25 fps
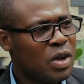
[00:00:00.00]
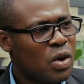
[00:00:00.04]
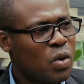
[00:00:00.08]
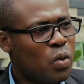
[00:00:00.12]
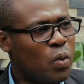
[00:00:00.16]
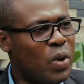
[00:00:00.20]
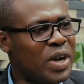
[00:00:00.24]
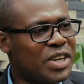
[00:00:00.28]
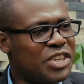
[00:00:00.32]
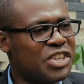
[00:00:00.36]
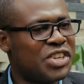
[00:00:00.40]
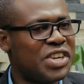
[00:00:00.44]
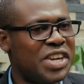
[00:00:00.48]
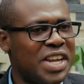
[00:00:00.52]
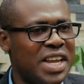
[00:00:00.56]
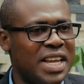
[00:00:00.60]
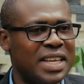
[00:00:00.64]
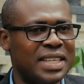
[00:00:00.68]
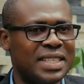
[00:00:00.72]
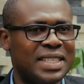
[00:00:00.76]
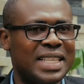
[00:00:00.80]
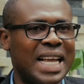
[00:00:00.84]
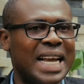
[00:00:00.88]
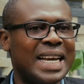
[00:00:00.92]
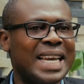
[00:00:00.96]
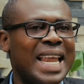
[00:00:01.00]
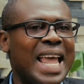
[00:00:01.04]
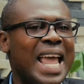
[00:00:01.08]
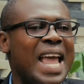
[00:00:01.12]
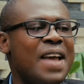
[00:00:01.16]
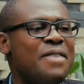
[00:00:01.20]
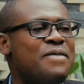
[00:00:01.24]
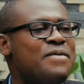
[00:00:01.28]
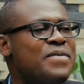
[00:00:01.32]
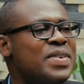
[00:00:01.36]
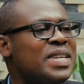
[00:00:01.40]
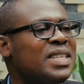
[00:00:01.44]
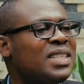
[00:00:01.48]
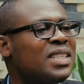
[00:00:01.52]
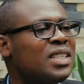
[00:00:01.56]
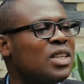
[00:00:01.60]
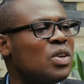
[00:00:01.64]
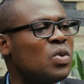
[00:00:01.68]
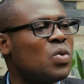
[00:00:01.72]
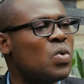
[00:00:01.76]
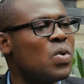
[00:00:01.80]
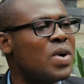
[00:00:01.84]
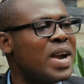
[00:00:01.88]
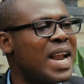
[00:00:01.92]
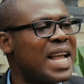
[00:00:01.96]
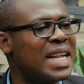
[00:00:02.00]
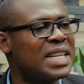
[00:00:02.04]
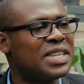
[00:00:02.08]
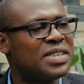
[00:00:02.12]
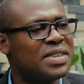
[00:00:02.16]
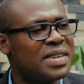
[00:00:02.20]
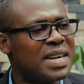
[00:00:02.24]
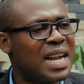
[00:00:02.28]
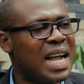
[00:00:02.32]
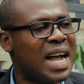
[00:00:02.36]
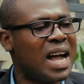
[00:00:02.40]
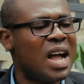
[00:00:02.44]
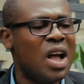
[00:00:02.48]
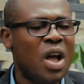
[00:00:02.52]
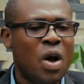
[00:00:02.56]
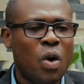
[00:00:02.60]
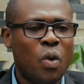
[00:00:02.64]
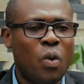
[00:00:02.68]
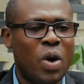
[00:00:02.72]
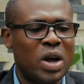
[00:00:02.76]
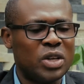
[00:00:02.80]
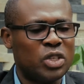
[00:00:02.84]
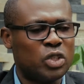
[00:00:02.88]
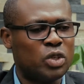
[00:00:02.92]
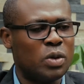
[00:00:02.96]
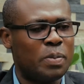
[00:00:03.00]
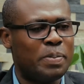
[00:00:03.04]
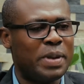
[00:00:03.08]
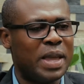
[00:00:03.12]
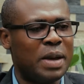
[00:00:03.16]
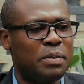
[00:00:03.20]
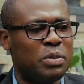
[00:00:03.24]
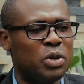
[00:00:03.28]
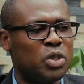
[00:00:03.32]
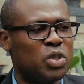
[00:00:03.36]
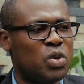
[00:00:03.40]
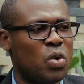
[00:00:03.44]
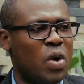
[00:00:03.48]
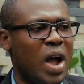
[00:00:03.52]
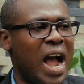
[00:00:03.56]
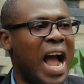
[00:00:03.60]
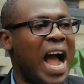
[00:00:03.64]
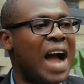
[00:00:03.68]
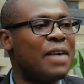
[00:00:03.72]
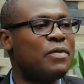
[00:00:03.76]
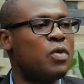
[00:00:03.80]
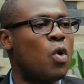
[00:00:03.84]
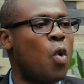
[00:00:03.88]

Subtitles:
which is that every single Nigeria wants to be able to have